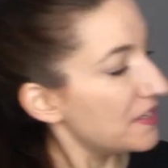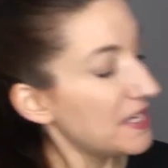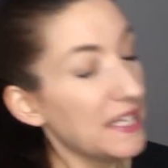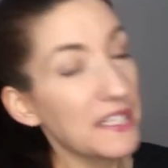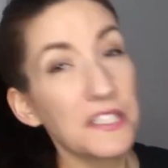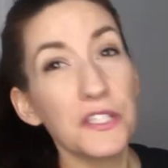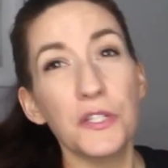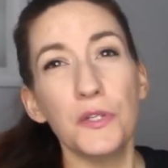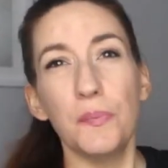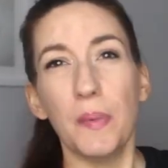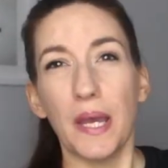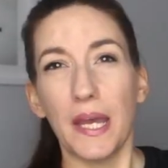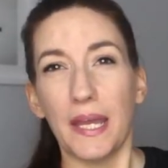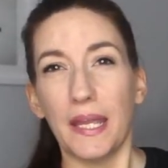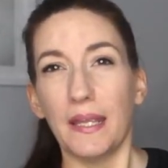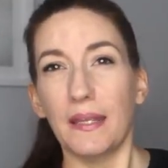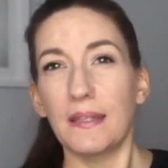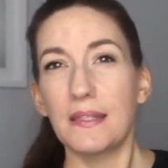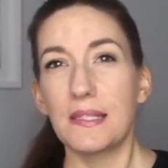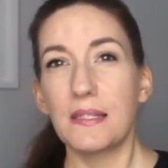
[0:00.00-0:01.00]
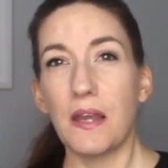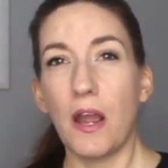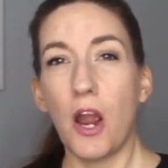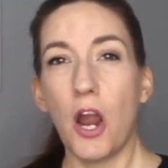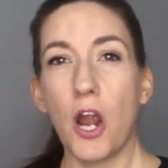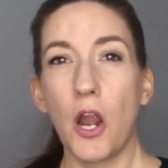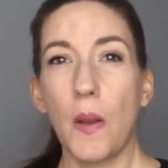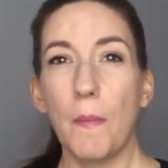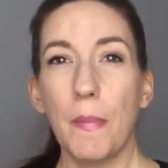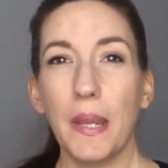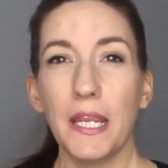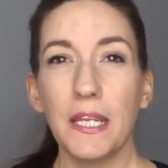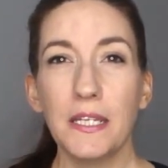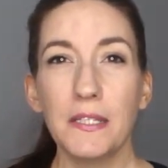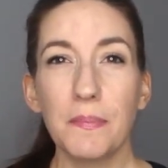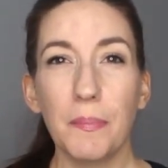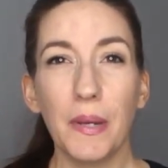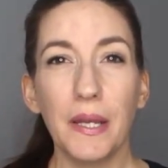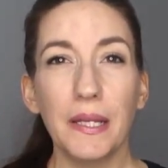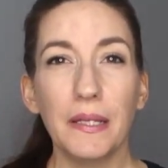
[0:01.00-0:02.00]
The next 2 bags are
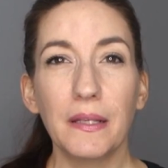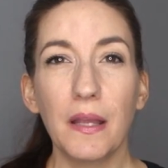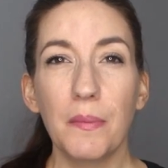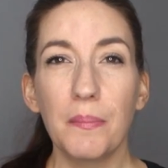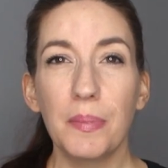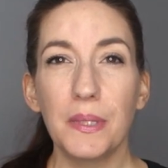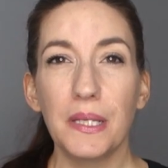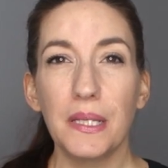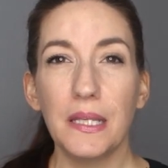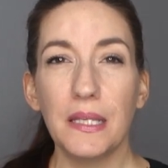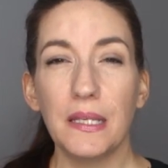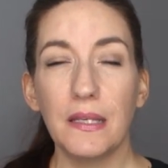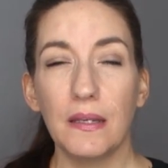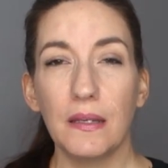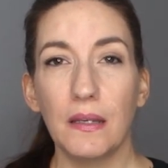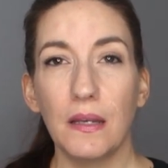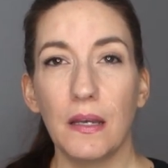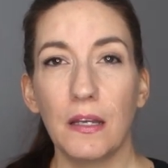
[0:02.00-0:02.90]
made by a company